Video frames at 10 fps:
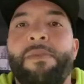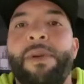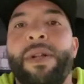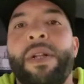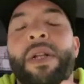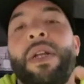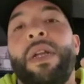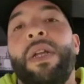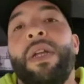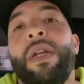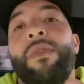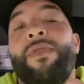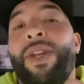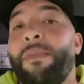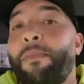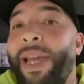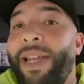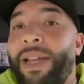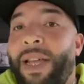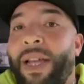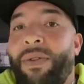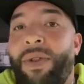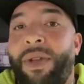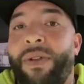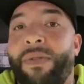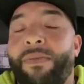But if you get a bank account here,